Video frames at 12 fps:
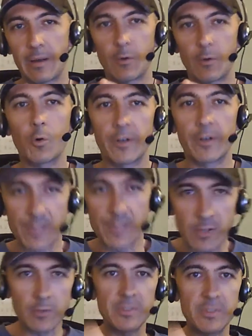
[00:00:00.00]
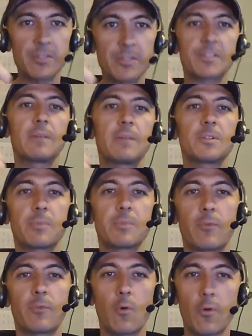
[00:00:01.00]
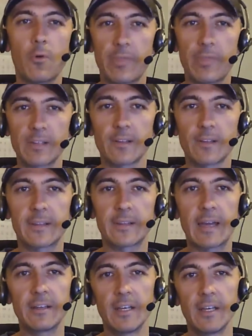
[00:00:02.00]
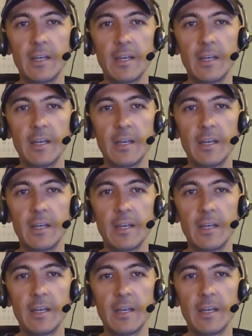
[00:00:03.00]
organizational mission statements before and things like that,